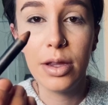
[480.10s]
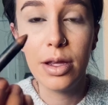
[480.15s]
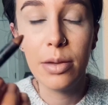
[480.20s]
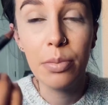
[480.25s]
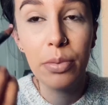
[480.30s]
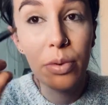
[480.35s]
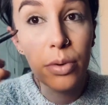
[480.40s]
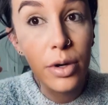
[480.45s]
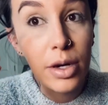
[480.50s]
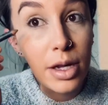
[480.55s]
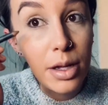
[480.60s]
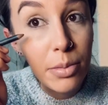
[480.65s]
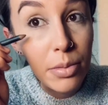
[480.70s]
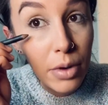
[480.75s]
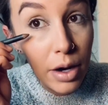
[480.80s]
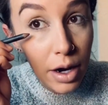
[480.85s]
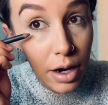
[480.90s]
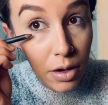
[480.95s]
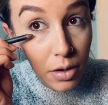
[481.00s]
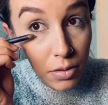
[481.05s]
pretty
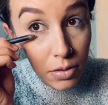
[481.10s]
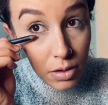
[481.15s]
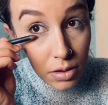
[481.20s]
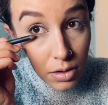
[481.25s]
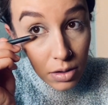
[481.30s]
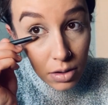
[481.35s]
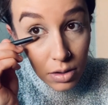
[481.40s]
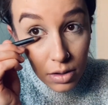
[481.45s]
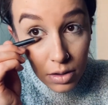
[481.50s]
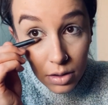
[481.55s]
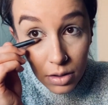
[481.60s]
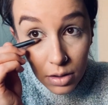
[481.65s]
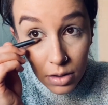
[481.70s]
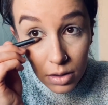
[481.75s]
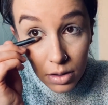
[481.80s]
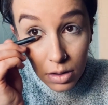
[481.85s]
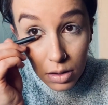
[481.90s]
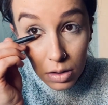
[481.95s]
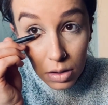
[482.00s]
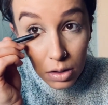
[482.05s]
brown,
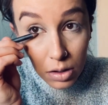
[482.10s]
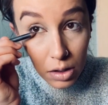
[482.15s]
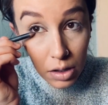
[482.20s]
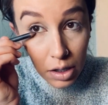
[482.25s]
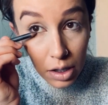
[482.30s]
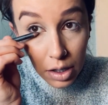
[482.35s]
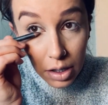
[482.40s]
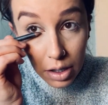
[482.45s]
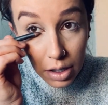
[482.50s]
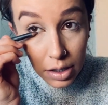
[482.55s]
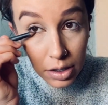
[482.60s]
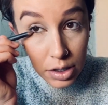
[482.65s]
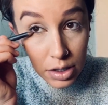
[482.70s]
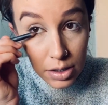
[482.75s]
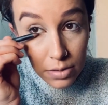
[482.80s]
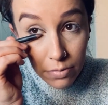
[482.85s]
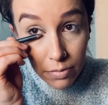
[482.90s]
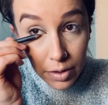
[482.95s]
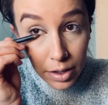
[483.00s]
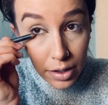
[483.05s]
and I just
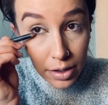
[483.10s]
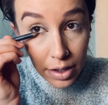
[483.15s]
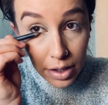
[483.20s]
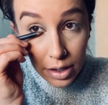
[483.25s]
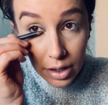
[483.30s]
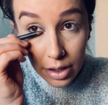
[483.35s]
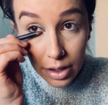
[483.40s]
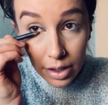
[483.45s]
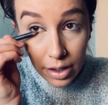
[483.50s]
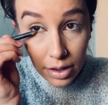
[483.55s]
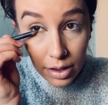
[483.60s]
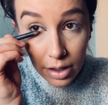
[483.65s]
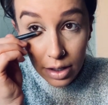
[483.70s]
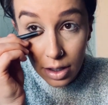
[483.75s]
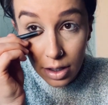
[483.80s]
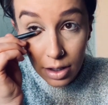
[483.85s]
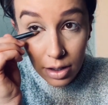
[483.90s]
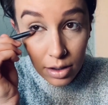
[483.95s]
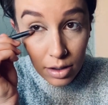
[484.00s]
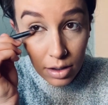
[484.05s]
very
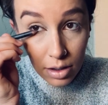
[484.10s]
lightly